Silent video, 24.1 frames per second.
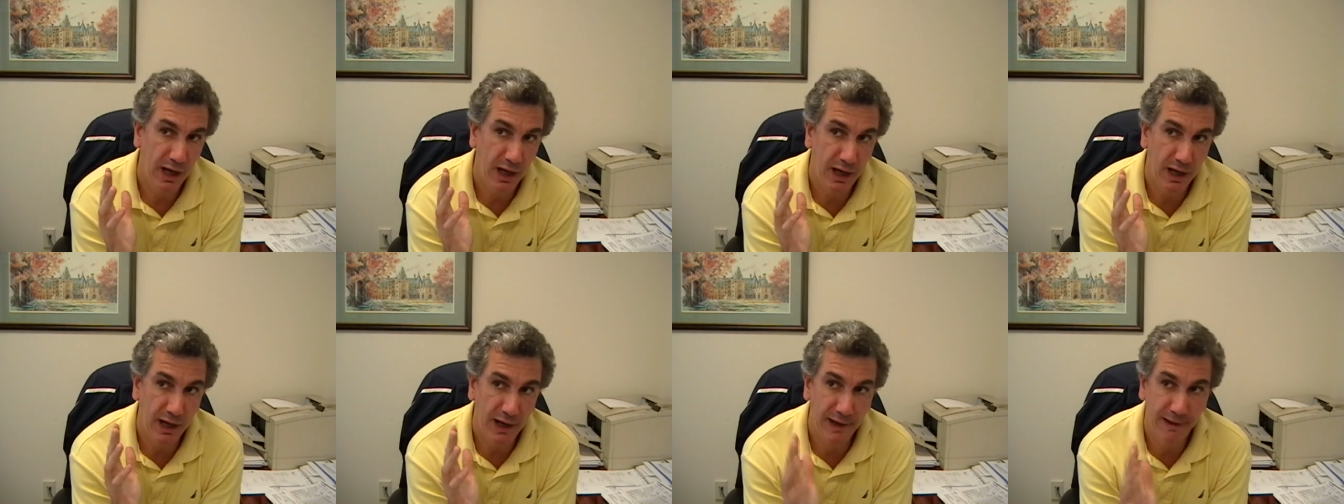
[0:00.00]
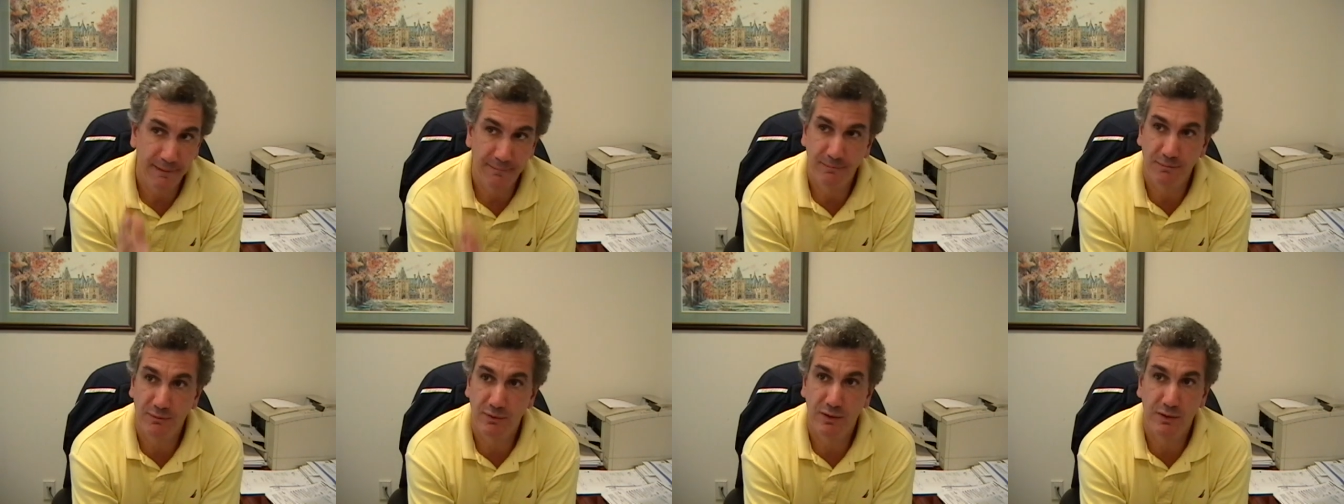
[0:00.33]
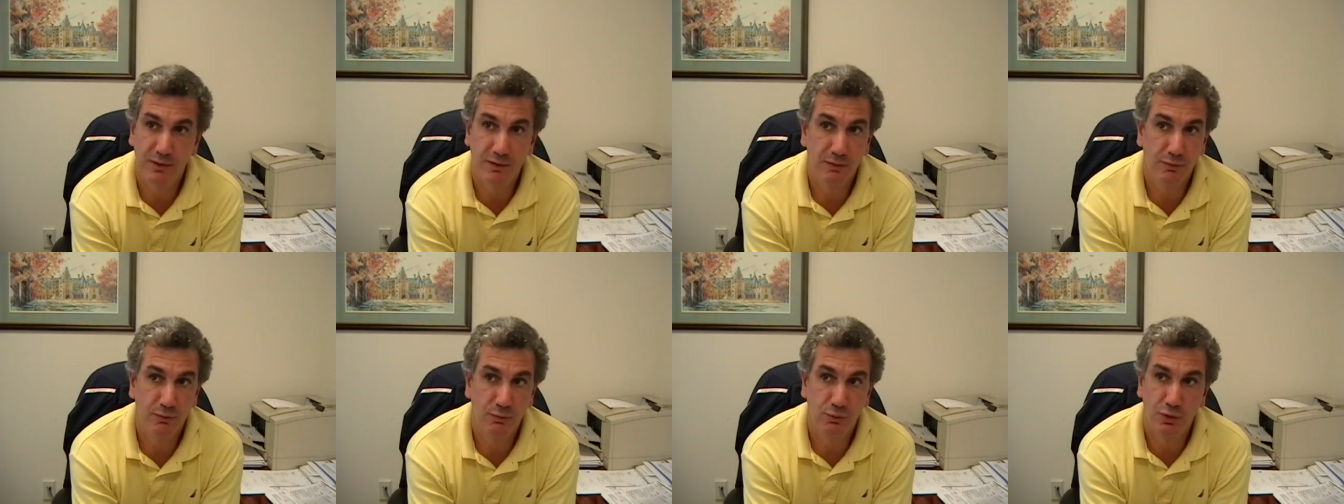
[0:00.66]
Uh,
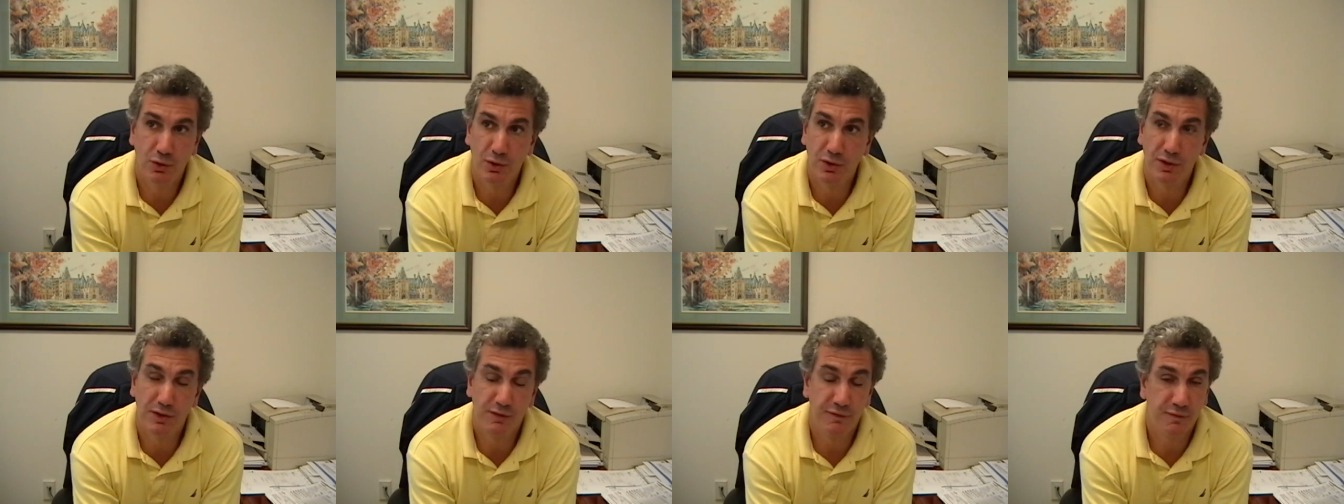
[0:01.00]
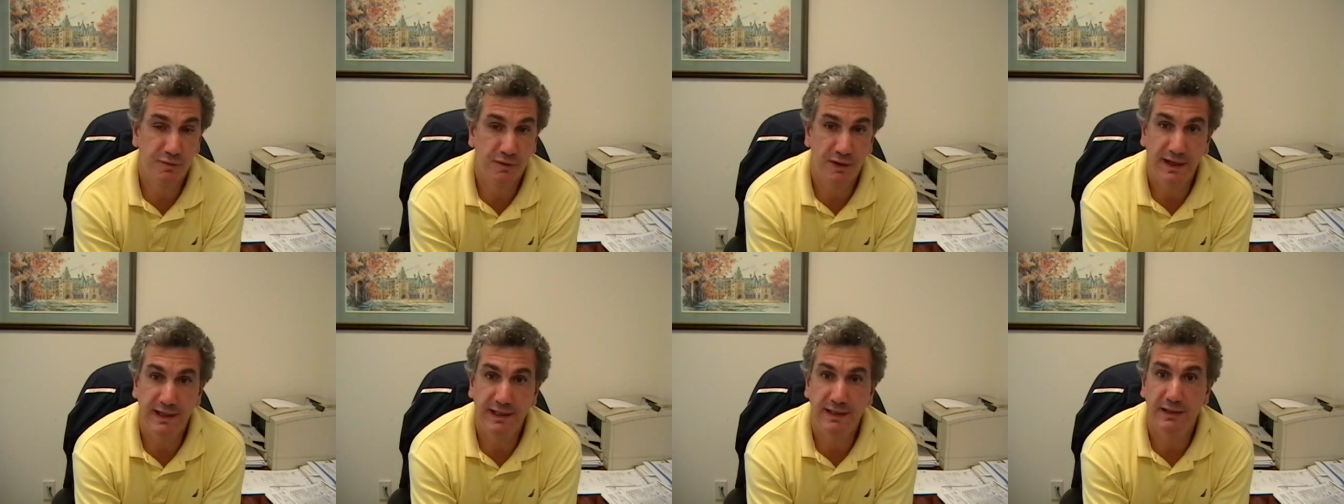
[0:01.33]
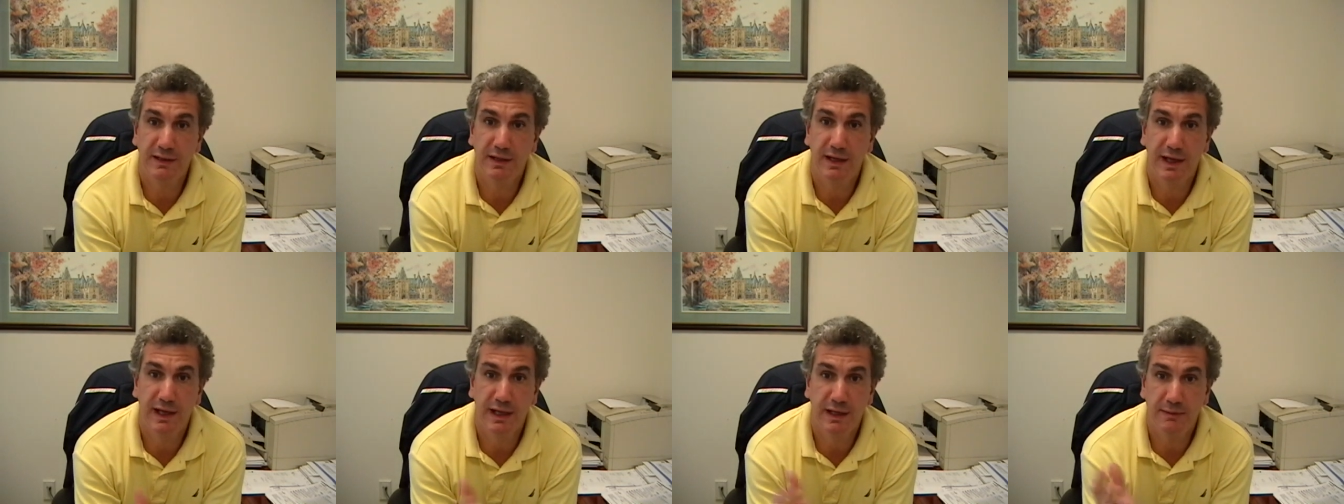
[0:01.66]
real good fight,
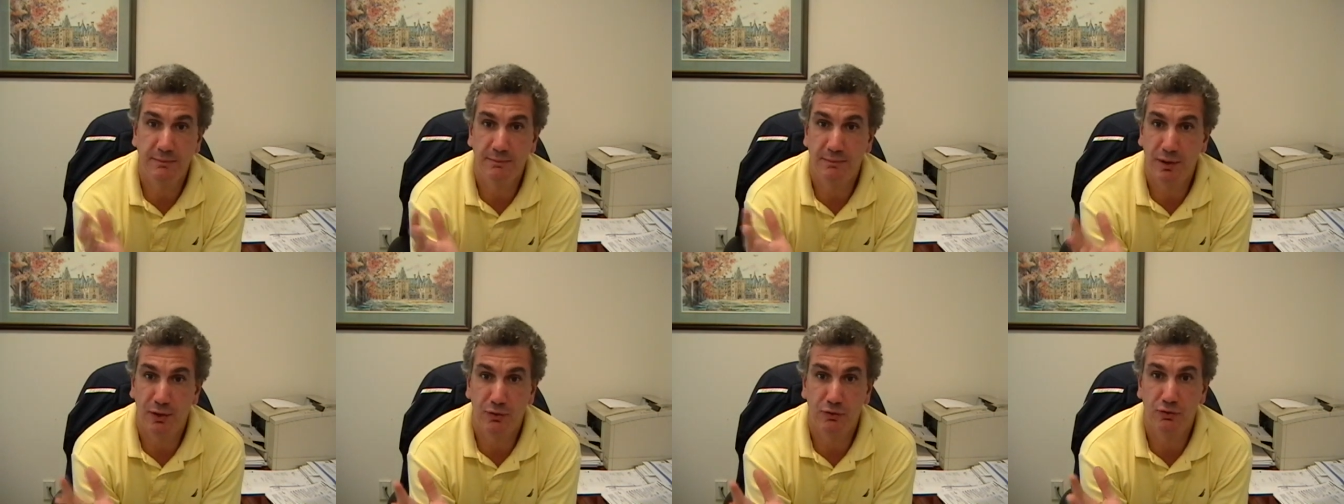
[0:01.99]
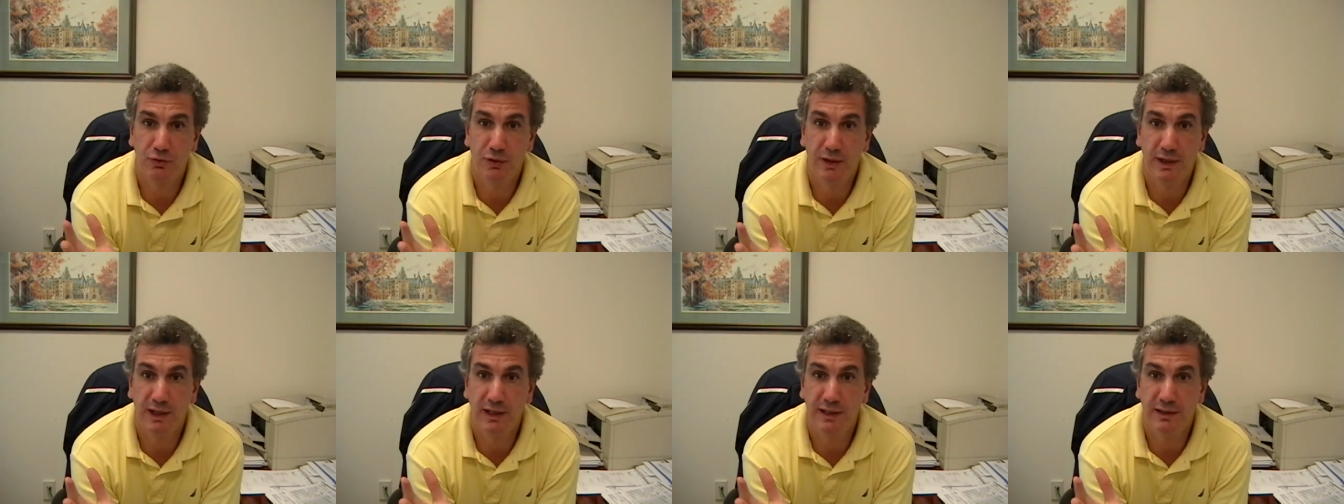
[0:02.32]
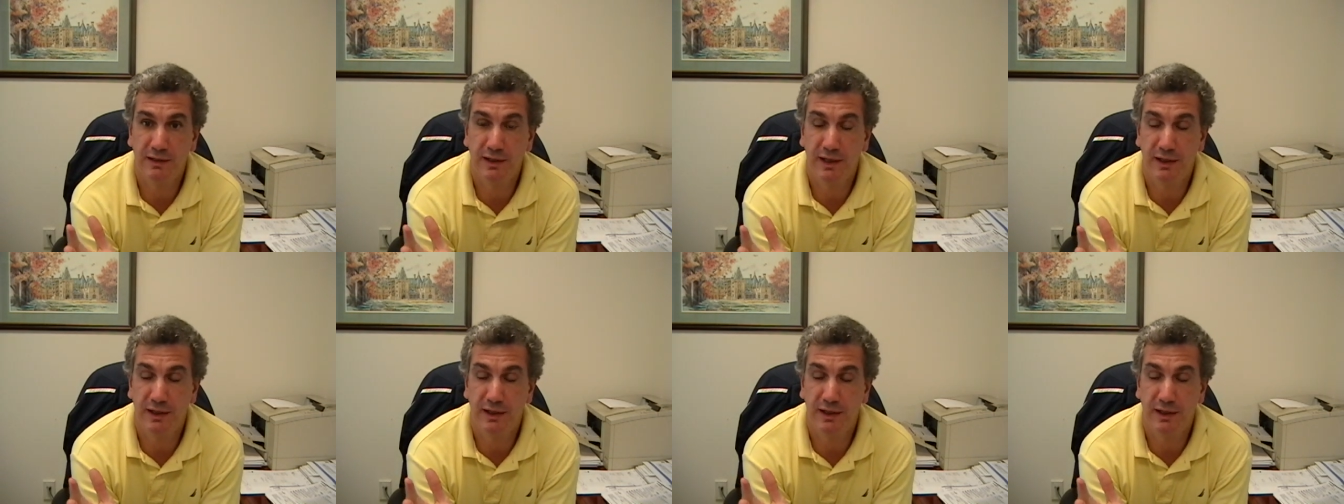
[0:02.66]
and Beltran